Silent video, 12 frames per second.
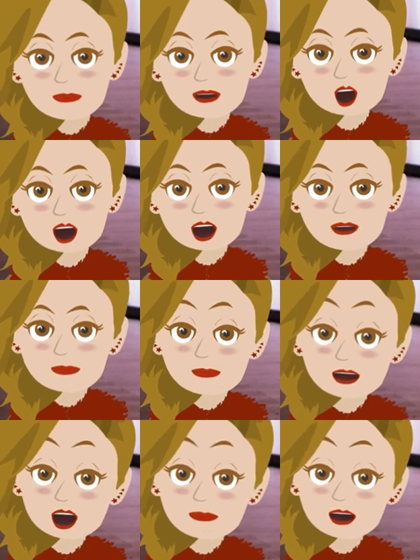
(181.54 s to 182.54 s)
really
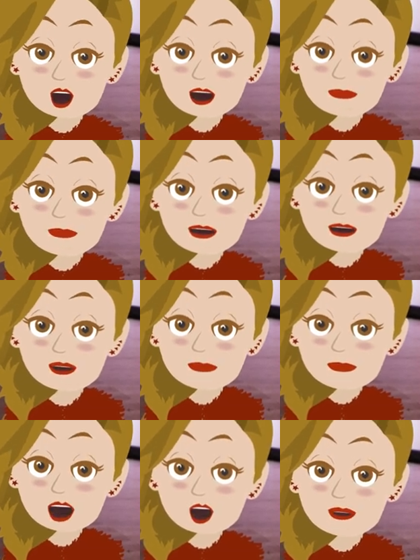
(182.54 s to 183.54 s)
true to myself?
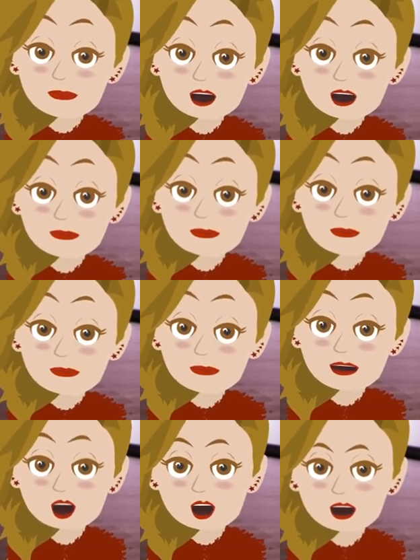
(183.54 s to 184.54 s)
And we say,
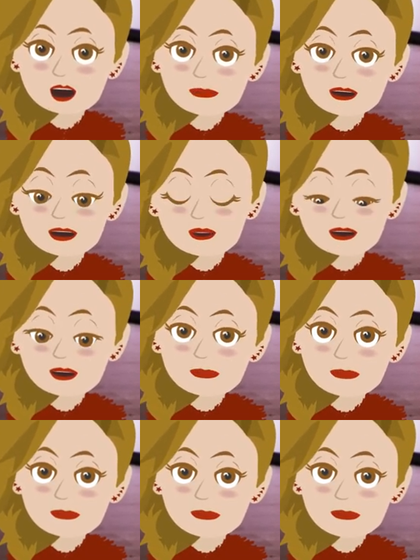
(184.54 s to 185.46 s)
you really feel good.